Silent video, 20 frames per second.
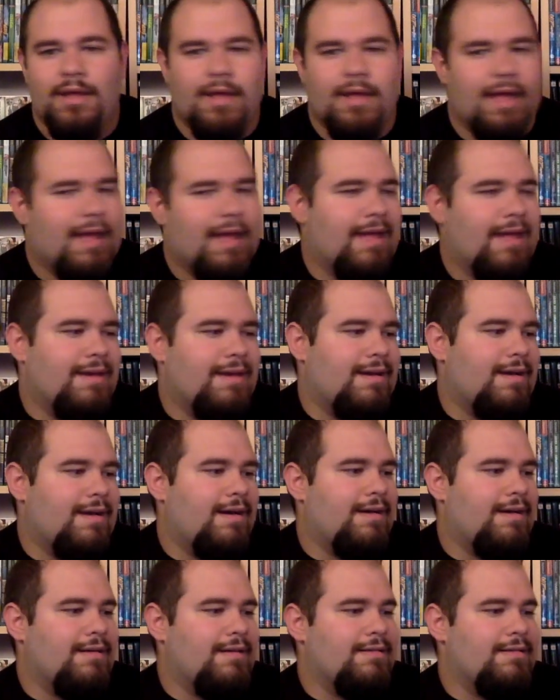And,
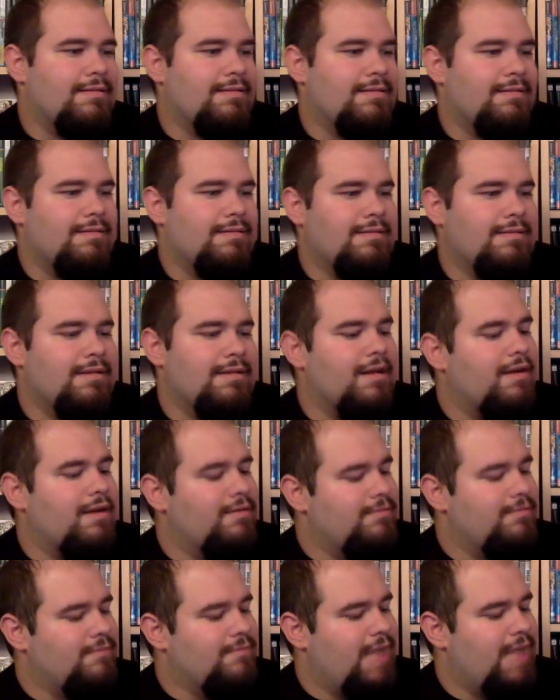you know,
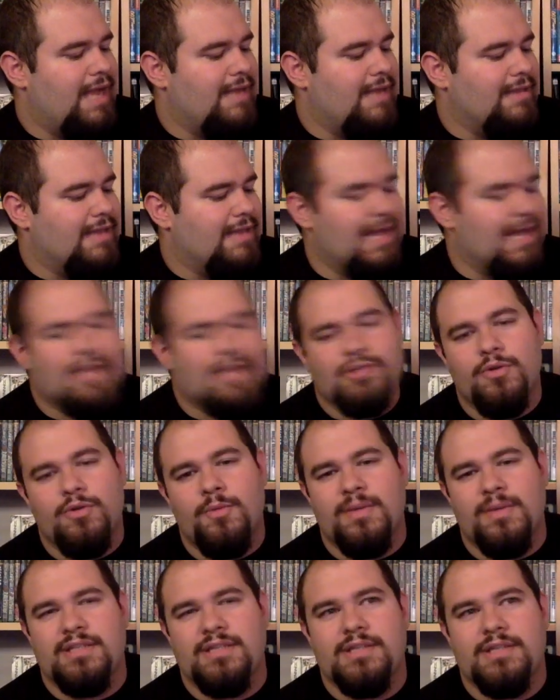I told
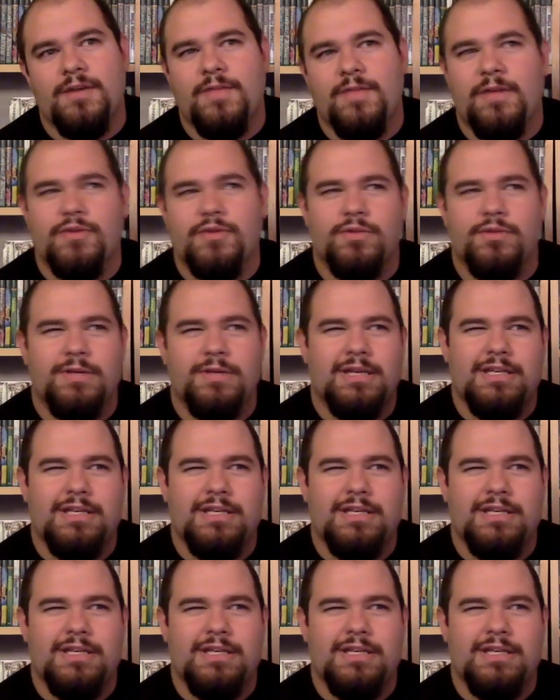myself that I was only going to get